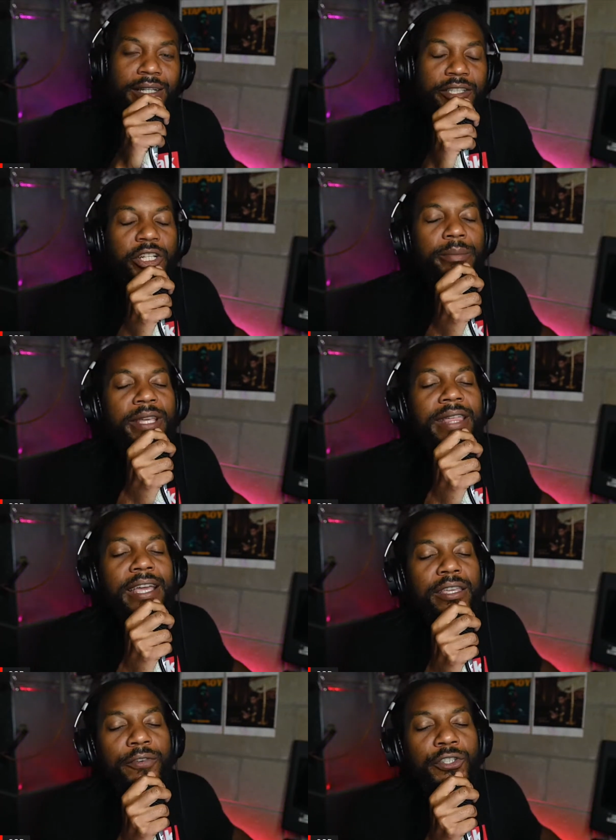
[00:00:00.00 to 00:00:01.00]
Jimmy, thank
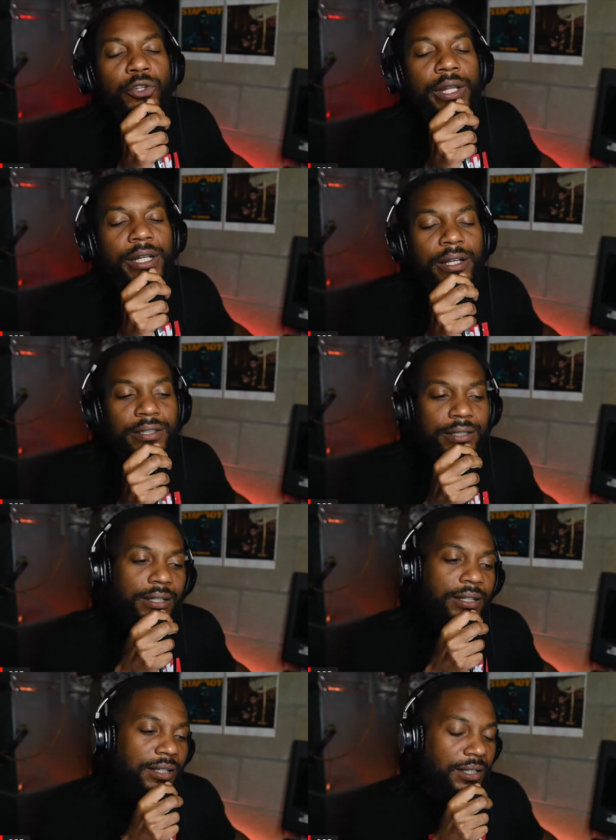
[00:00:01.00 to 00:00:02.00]
you for joining us.
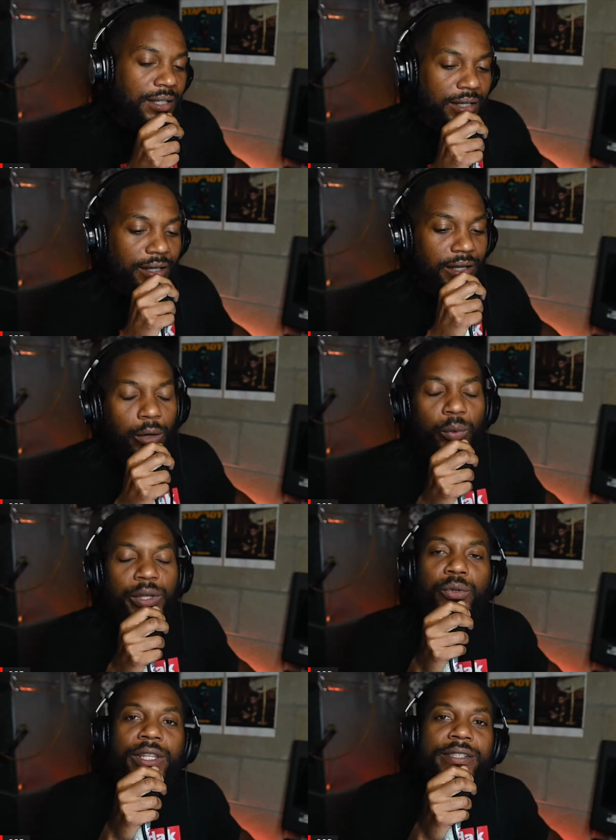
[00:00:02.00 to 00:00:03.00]
We
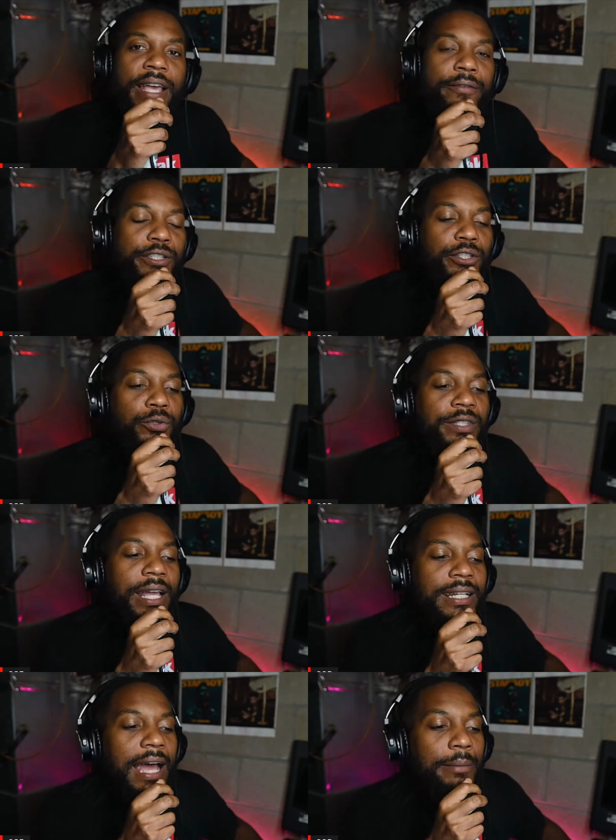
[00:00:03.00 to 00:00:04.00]
do this every Tuesday,
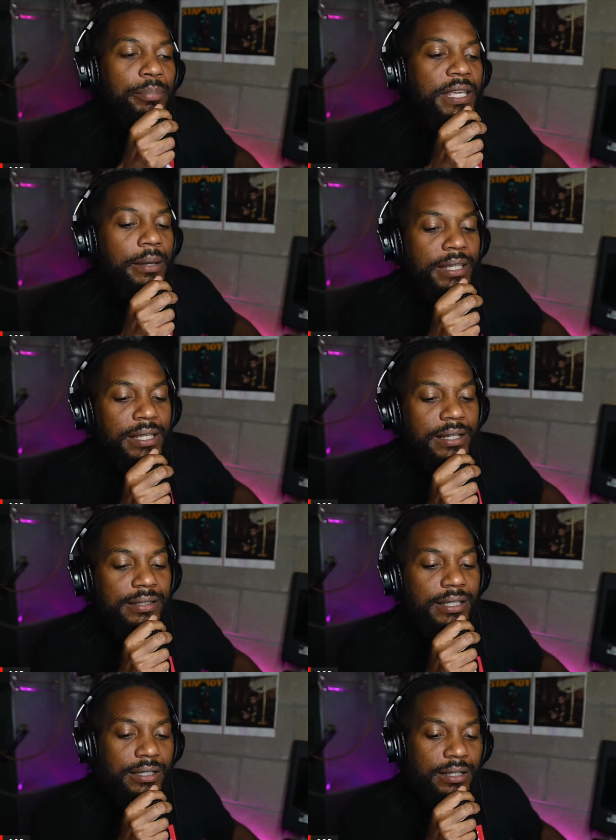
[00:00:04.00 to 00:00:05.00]
9 p.m. EST.